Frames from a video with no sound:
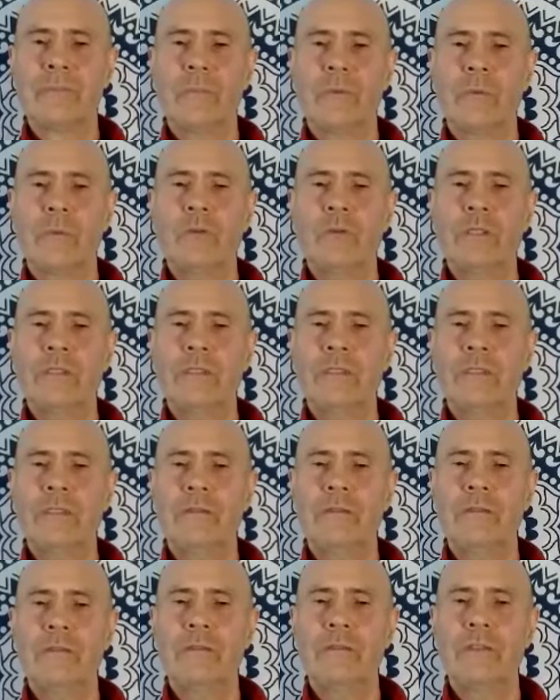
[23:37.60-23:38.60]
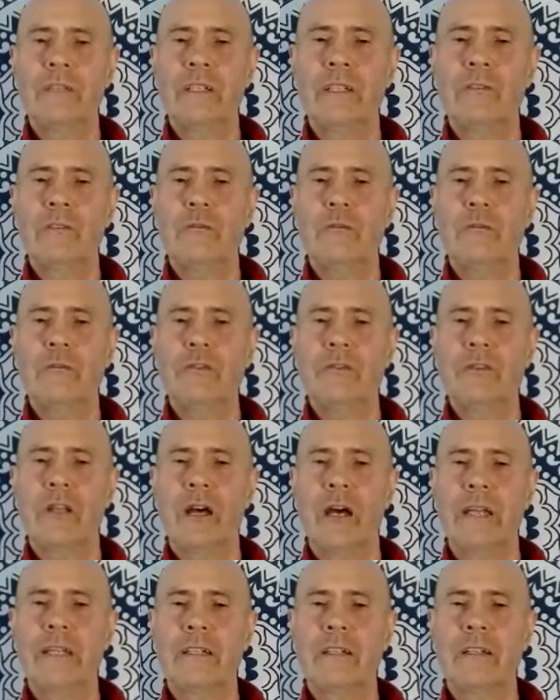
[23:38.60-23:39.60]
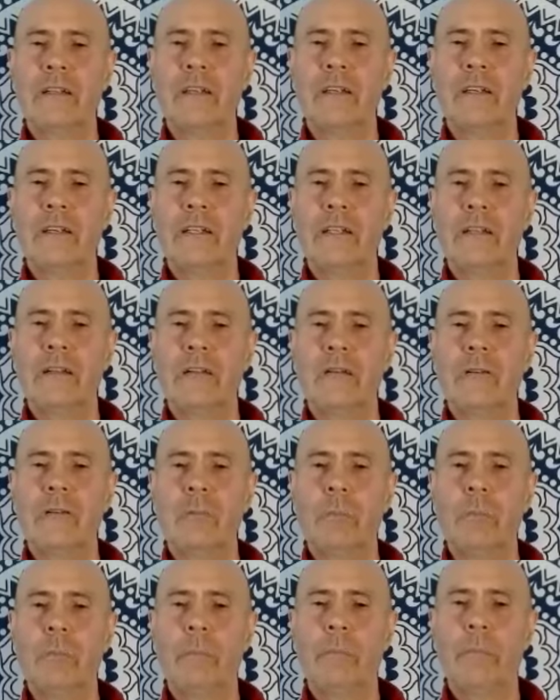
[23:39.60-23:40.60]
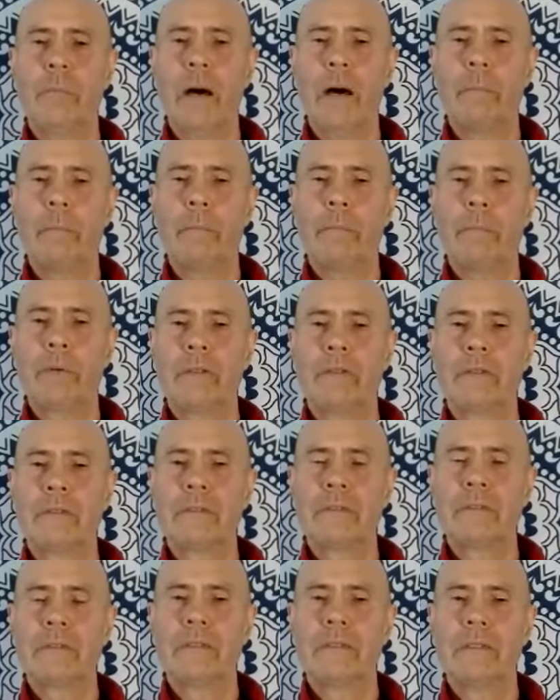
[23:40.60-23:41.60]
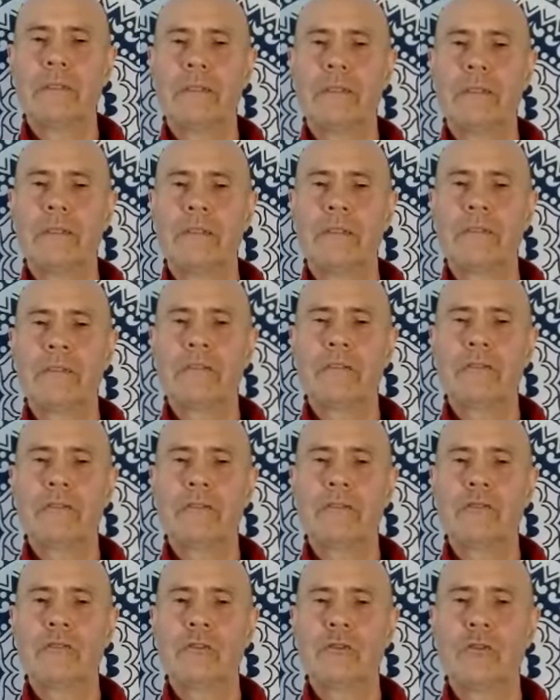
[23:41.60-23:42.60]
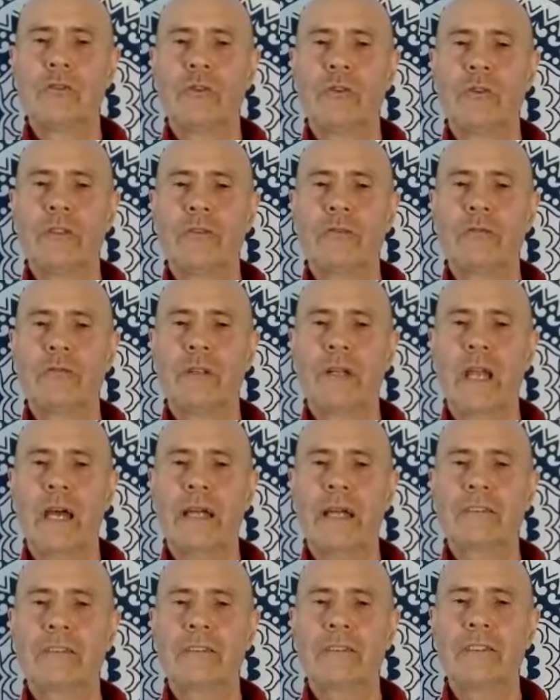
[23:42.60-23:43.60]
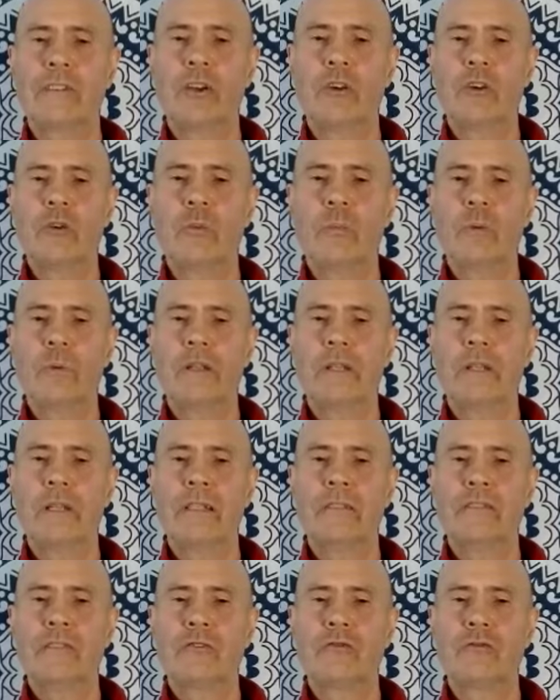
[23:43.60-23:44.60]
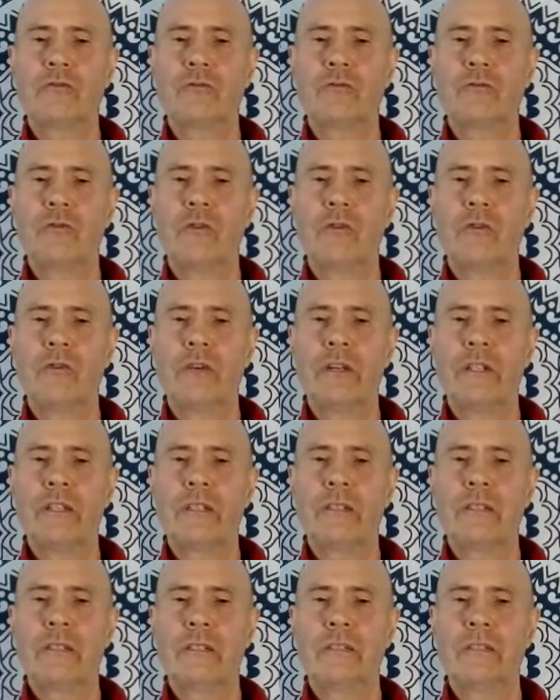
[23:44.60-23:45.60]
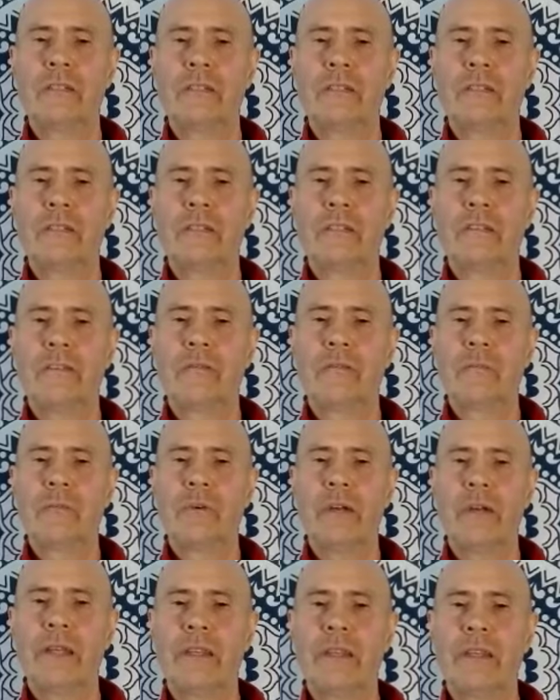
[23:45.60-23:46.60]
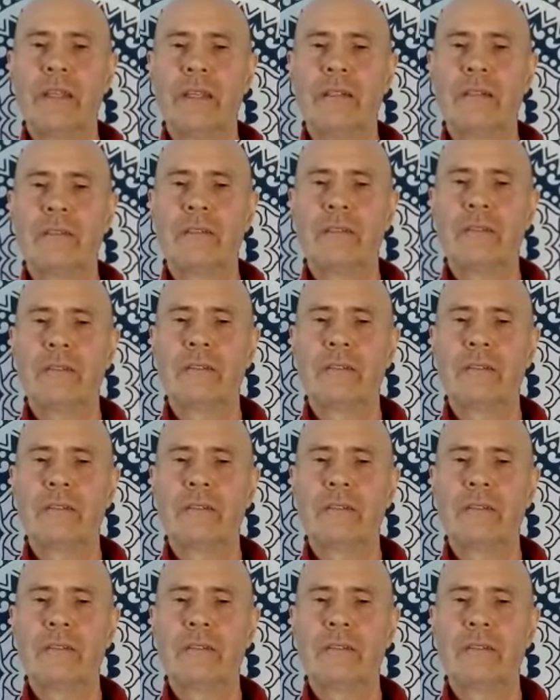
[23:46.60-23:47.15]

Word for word: Notice it feels like a little pump. As the jaw is relaxing open, it is drawing the breath in.